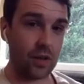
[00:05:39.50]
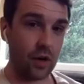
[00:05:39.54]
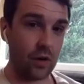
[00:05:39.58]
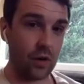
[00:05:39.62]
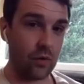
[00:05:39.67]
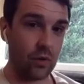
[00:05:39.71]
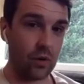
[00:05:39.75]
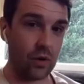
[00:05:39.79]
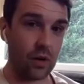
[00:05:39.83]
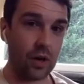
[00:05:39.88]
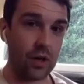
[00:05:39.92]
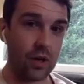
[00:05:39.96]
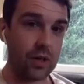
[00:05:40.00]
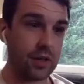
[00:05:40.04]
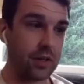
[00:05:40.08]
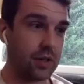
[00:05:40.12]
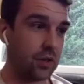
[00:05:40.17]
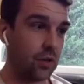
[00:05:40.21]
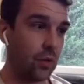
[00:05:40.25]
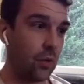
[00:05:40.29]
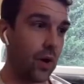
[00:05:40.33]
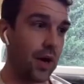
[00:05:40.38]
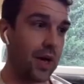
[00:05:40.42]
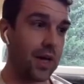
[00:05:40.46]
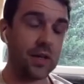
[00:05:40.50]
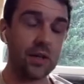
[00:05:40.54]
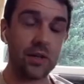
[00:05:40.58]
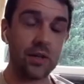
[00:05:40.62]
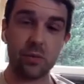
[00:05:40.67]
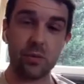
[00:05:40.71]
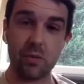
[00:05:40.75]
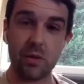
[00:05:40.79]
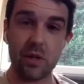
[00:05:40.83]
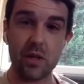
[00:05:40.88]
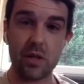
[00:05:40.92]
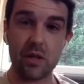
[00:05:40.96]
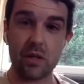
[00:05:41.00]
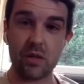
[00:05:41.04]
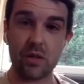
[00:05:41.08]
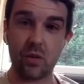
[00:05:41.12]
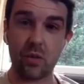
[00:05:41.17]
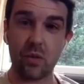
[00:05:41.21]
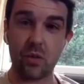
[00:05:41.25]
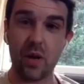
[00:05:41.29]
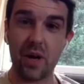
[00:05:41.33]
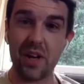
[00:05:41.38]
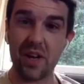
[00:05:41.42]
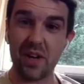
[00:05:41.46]
don't like the way he speaks, the
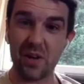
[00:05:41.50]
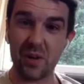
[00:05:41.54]
way he